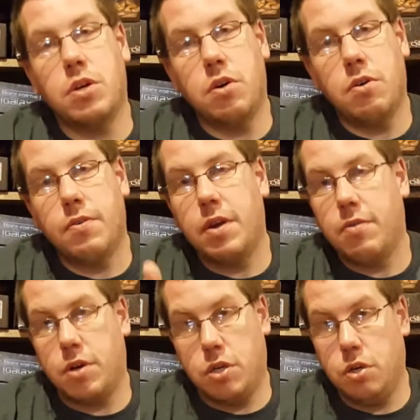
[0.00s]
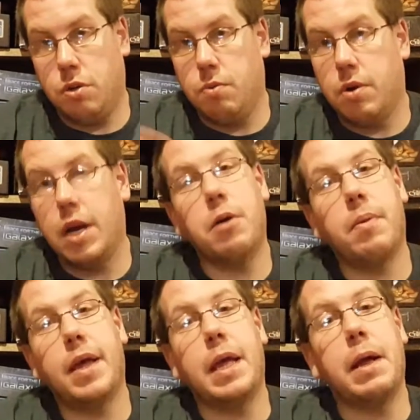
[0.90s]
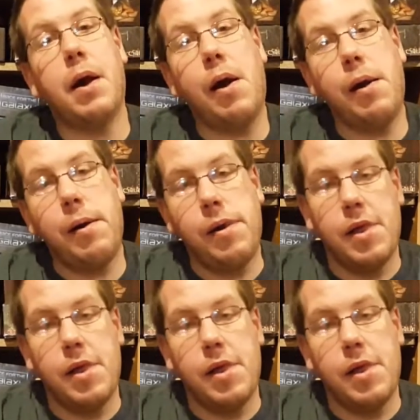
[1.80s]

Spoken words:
Richard Hovey, and Richard Shilton were here playing.